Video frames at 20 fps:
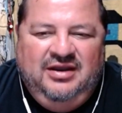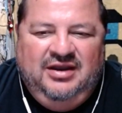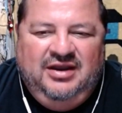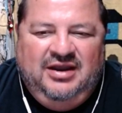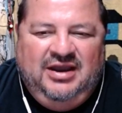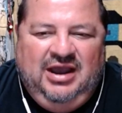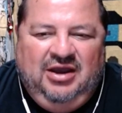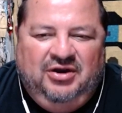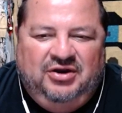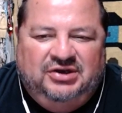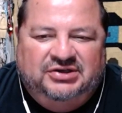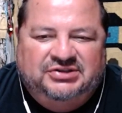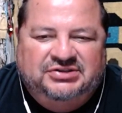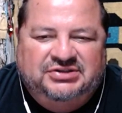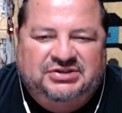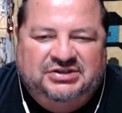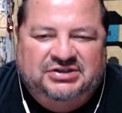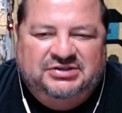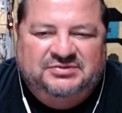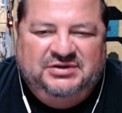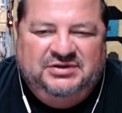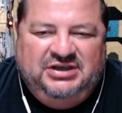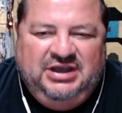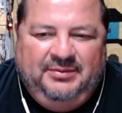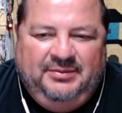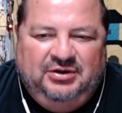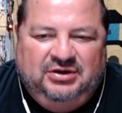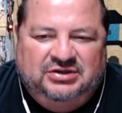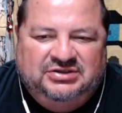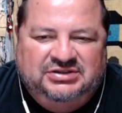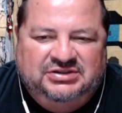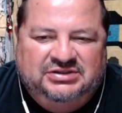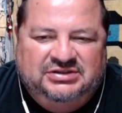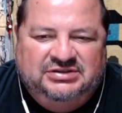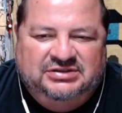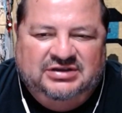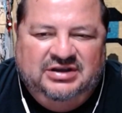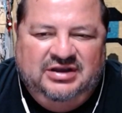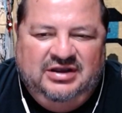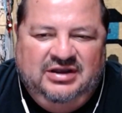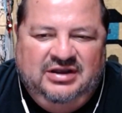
at how Garcia's became Garcia's.